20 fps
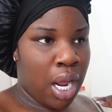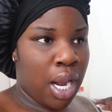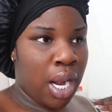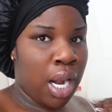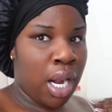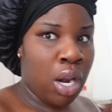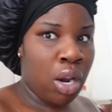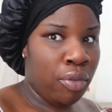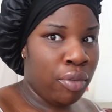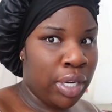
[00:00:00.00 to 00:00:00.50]

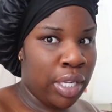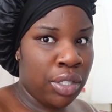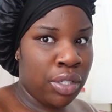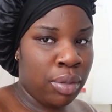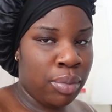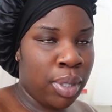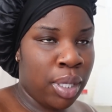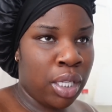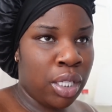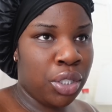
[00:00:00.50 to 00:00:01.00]
Not really
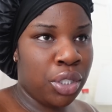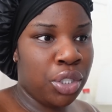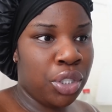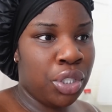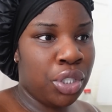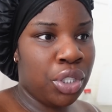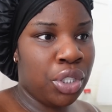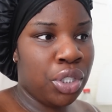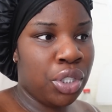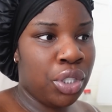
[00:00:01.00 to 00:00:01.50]
doing
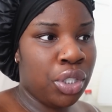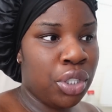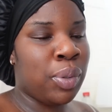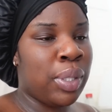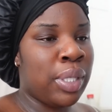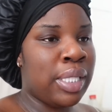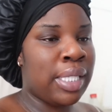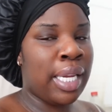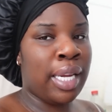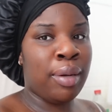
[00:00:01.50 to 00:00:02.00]
much. I'm
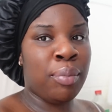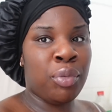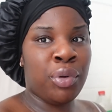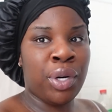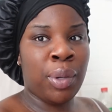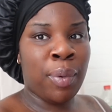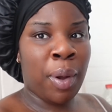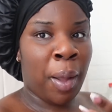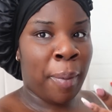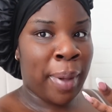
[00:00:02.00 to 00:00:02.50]
gonna say good
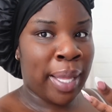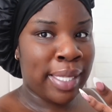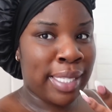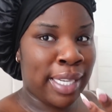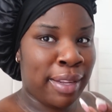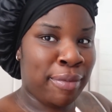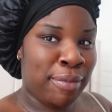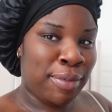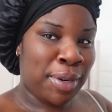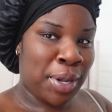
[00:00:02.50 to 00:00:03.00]
morning, welcome back to
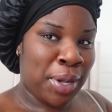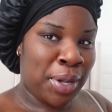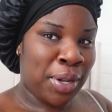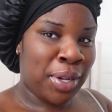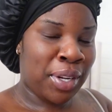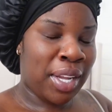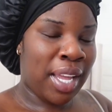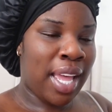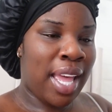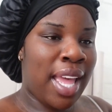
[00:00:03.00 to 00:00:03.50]
the
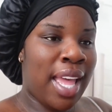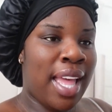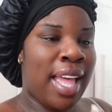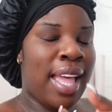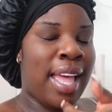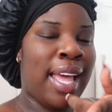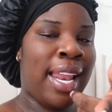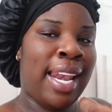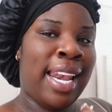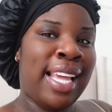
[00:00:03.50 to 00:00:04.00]
vlog,
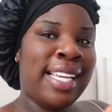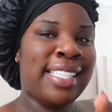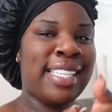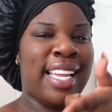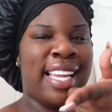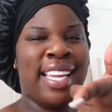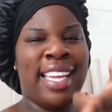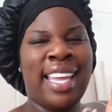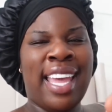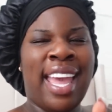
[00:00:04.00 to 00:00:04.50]
and let's
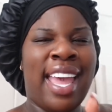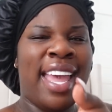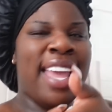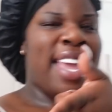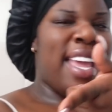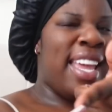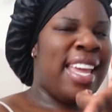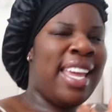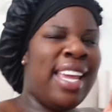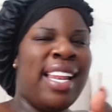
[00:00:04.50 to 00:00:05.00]
get
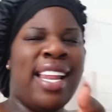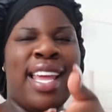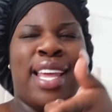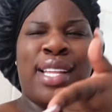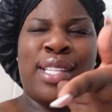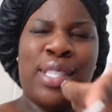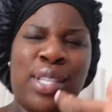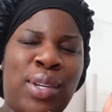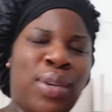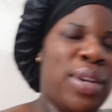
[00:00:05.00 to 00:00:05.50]

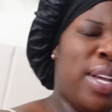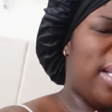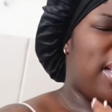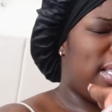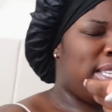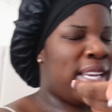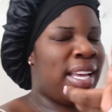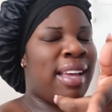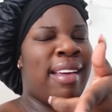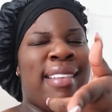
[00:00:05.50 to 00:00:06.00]
into
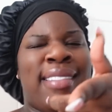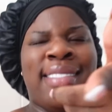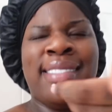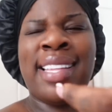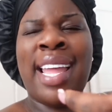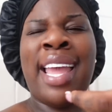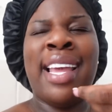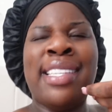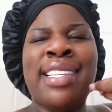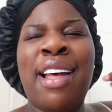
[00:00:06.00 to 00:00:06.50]

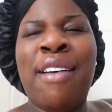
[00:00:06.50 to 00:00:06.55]
today's